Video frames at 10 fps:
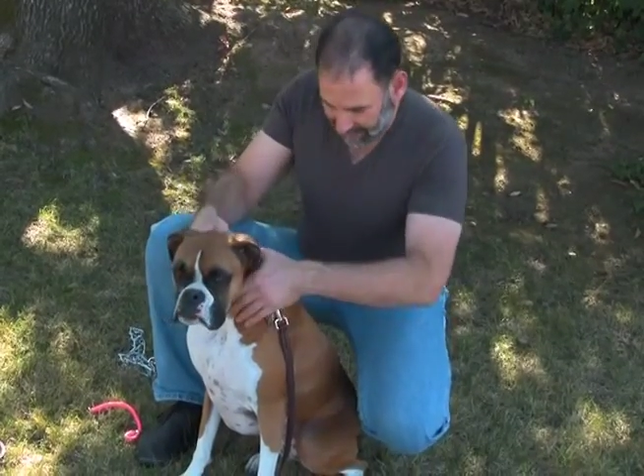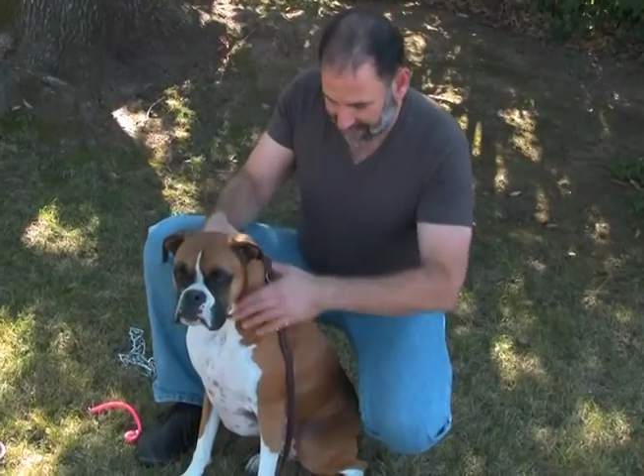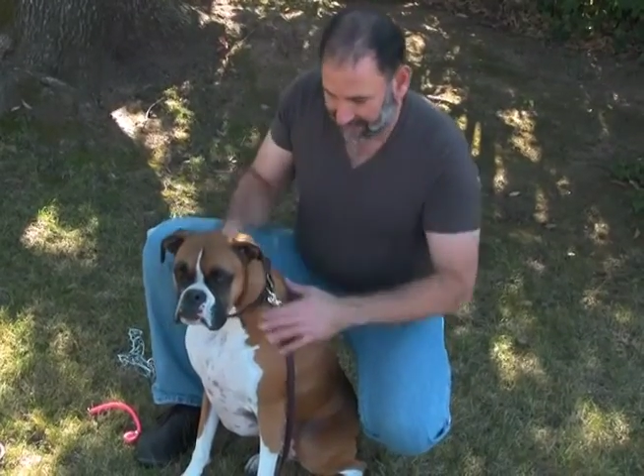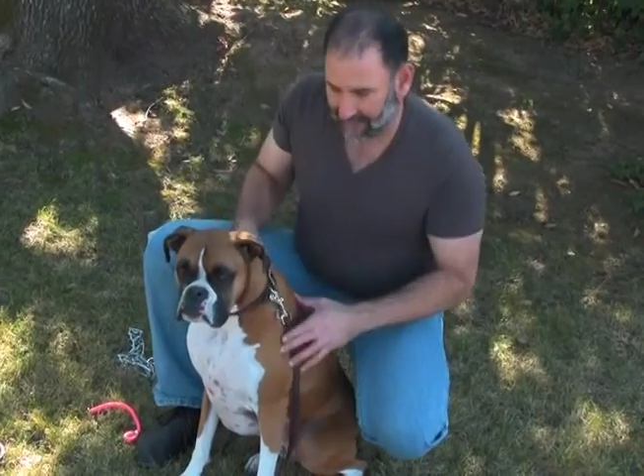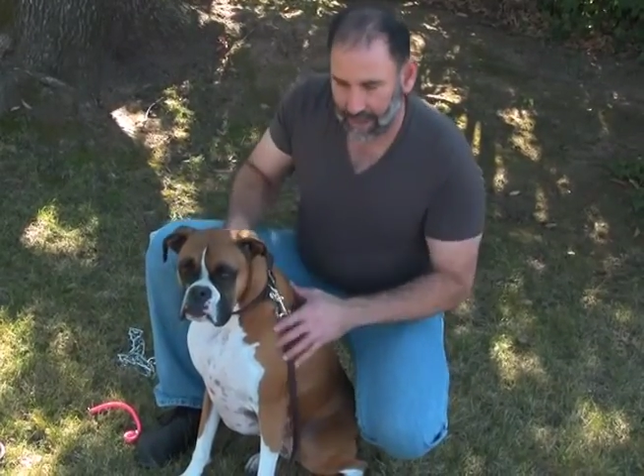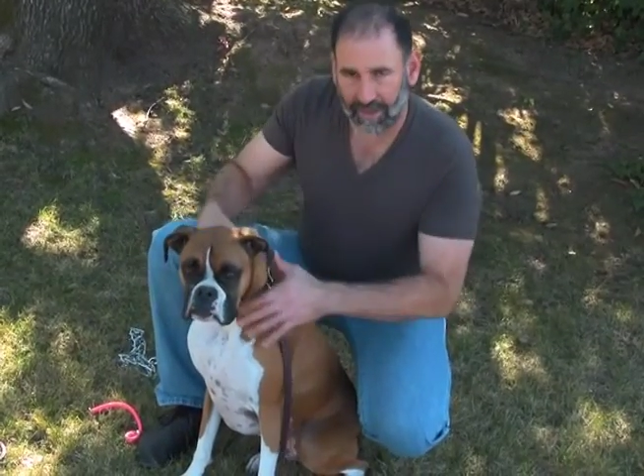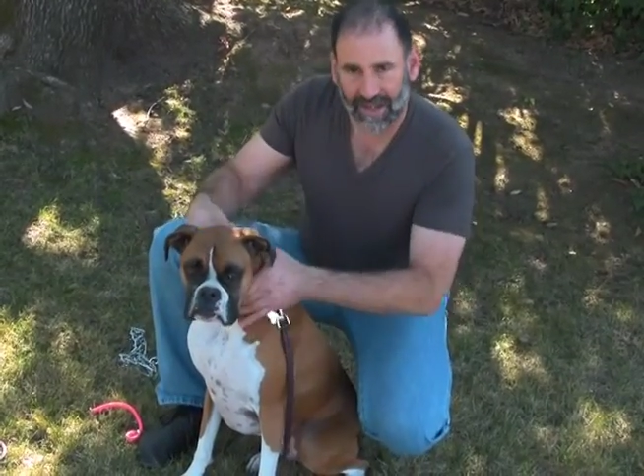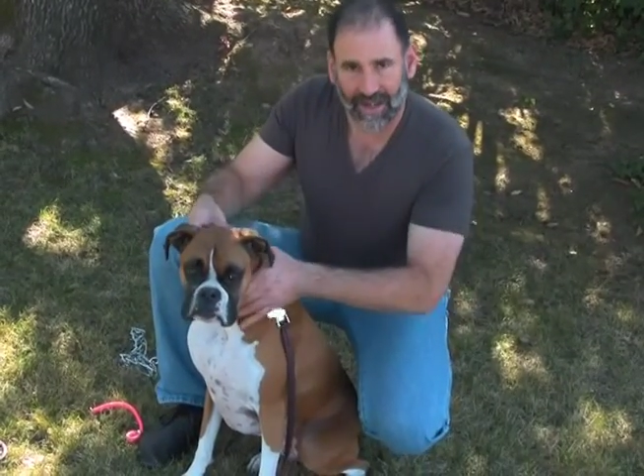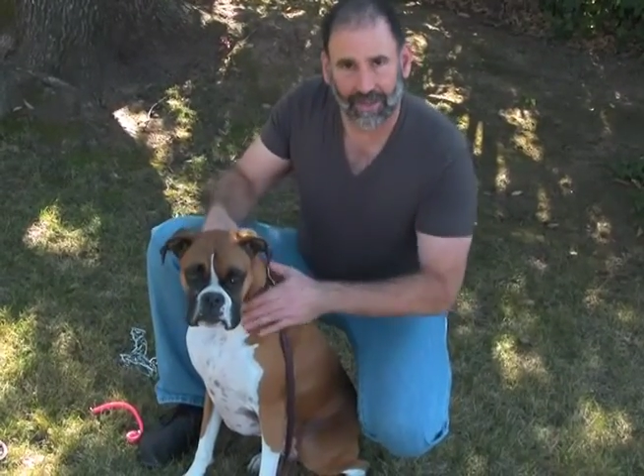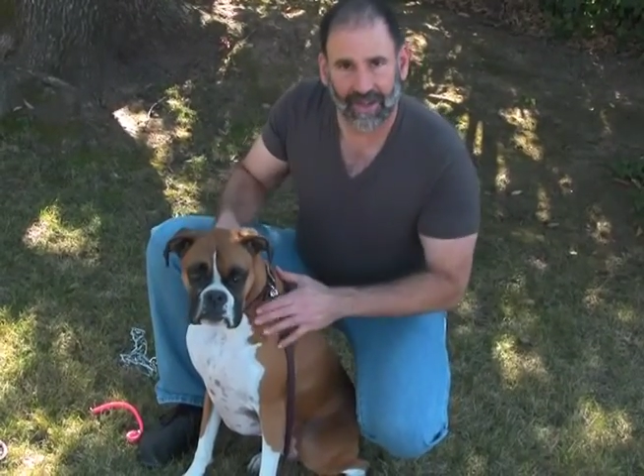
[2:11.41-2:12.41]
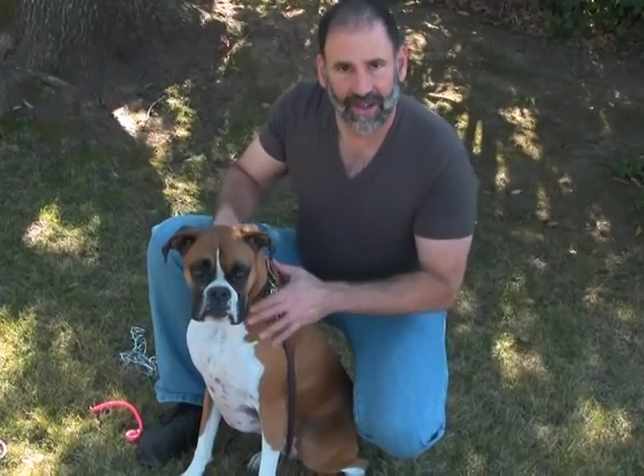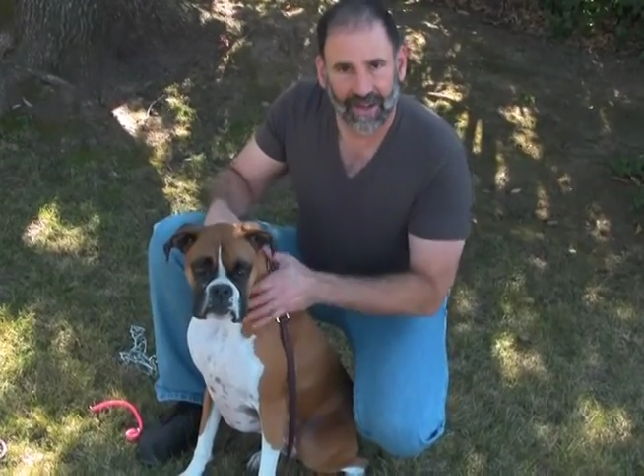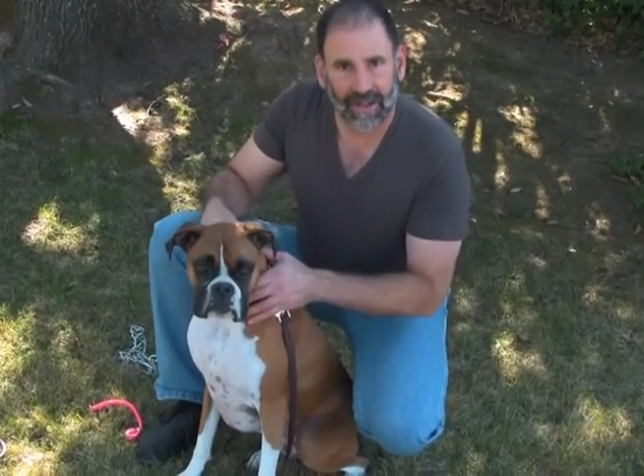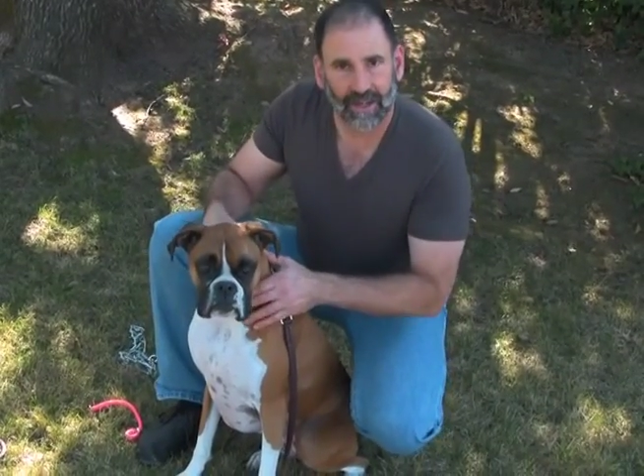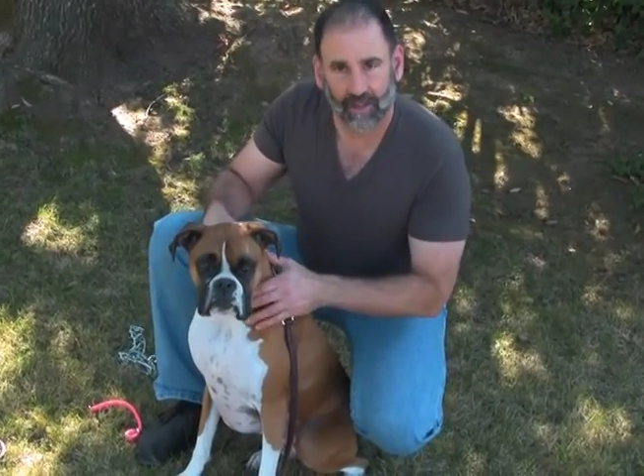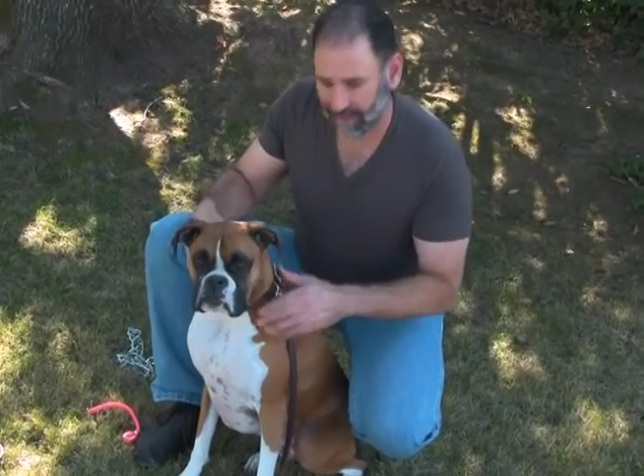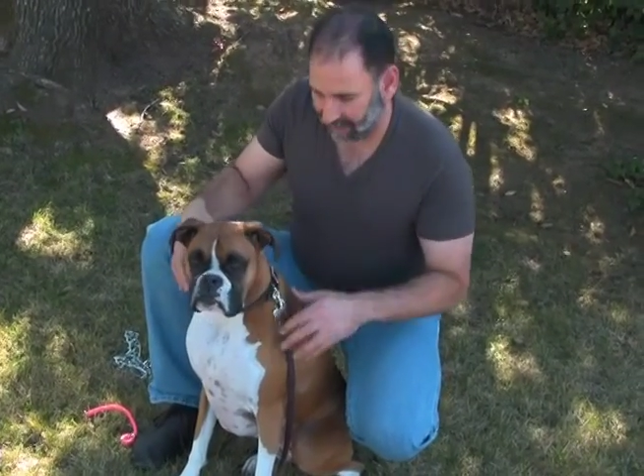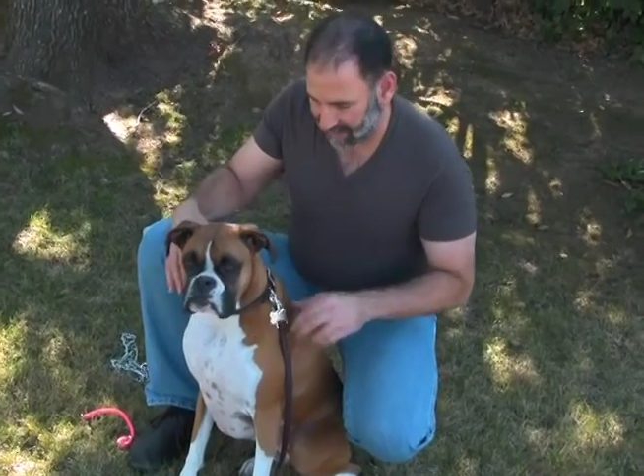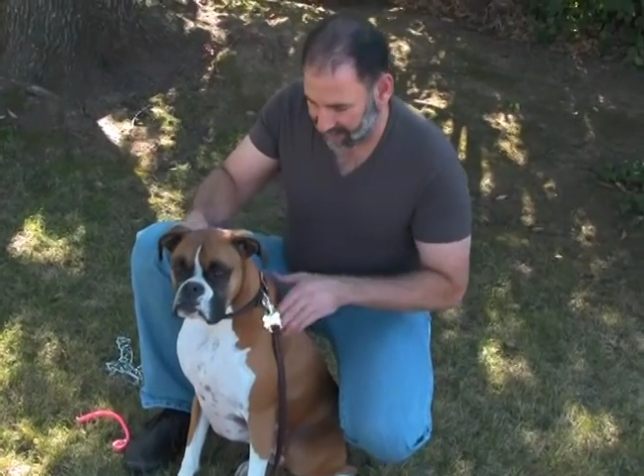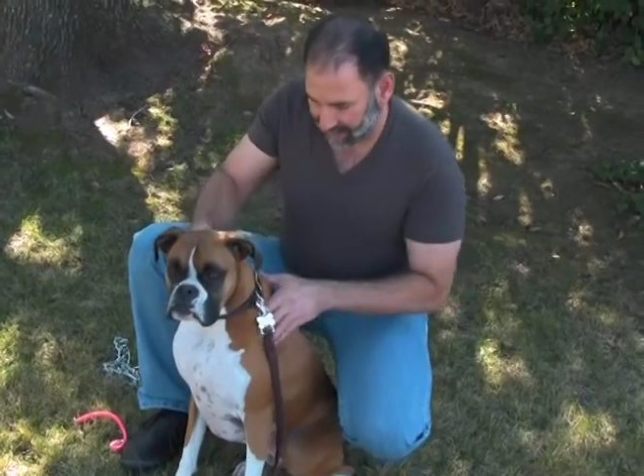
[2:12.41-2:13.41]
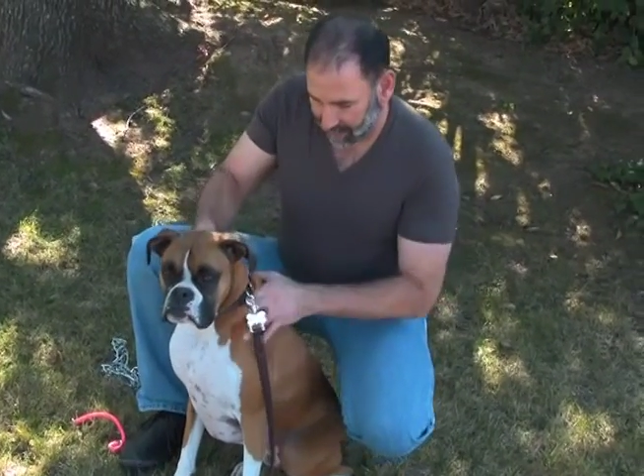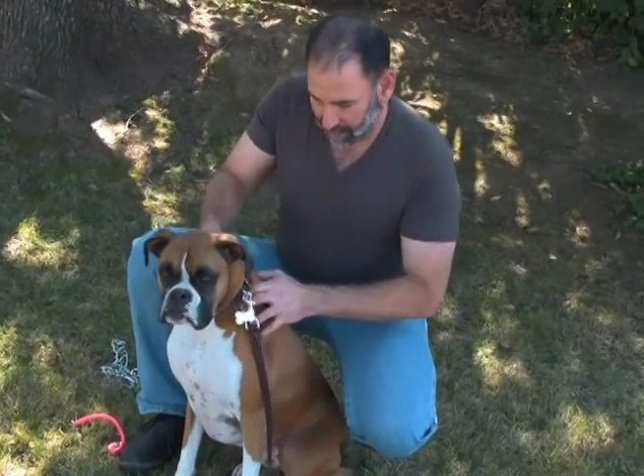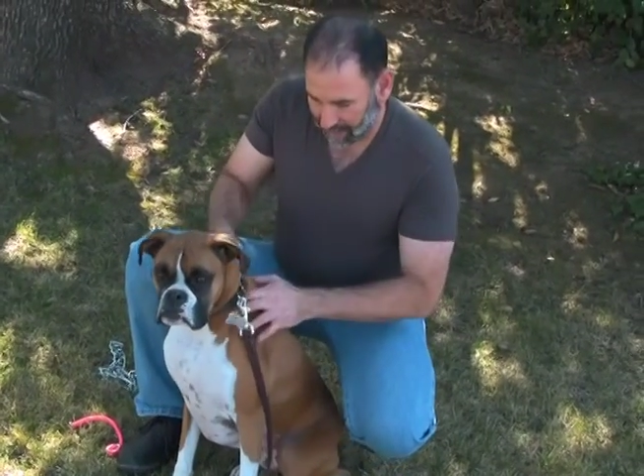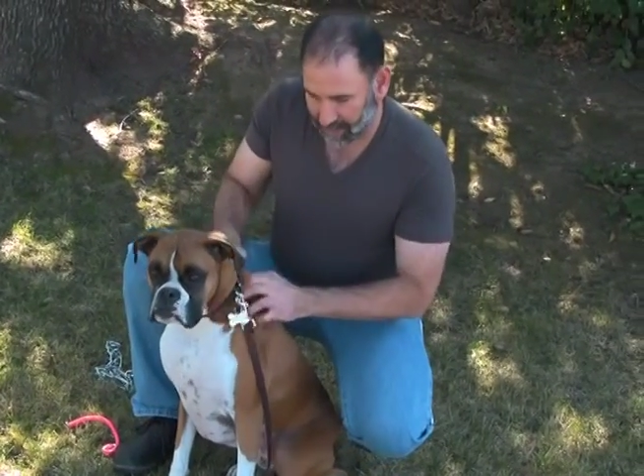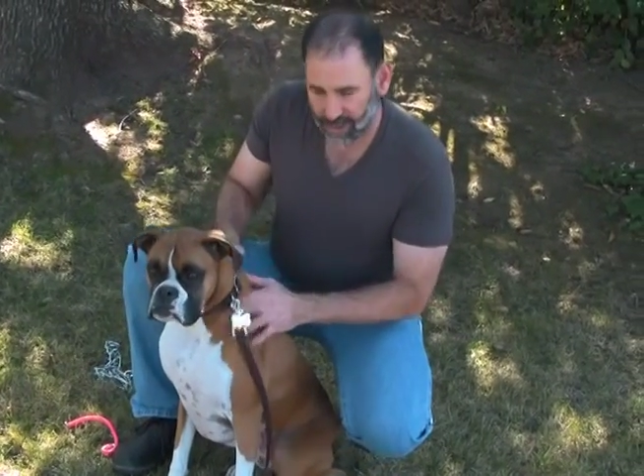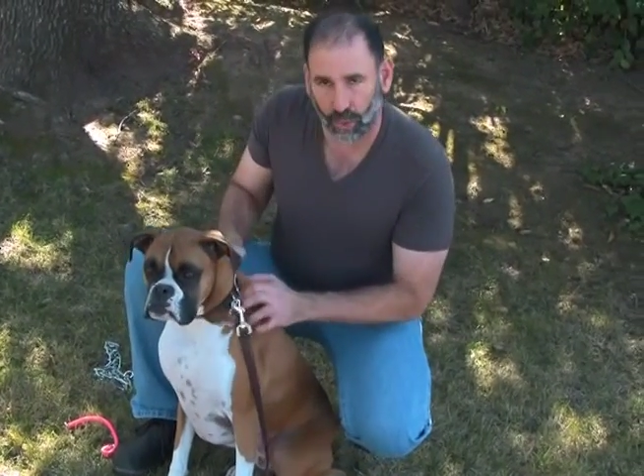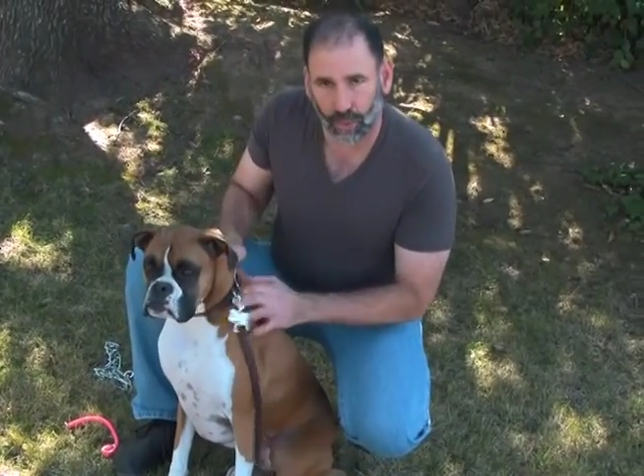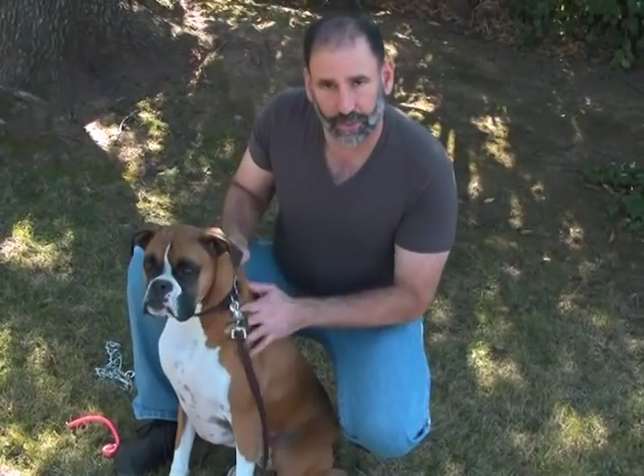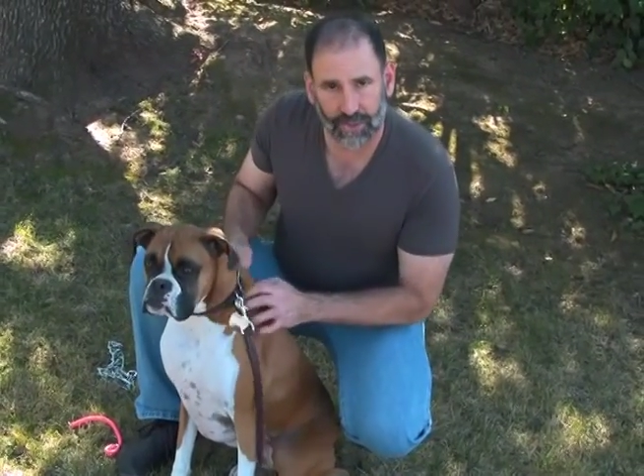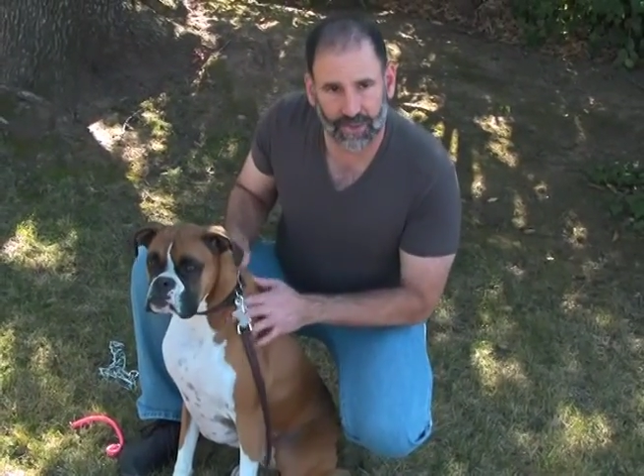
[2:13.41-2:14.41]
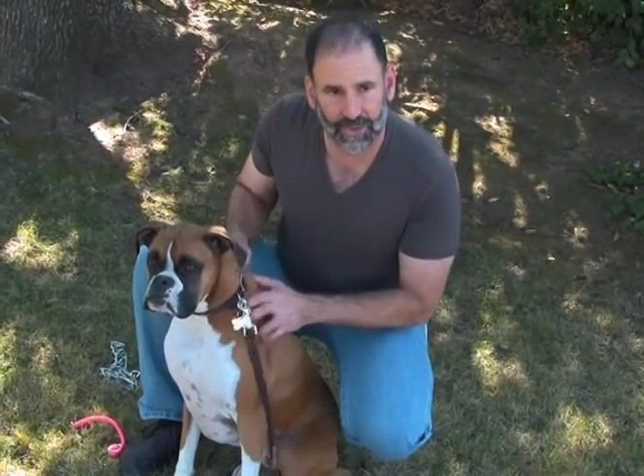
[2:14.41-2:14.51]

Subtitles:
they slide up and down the neck, and when they get down here by the shoulders,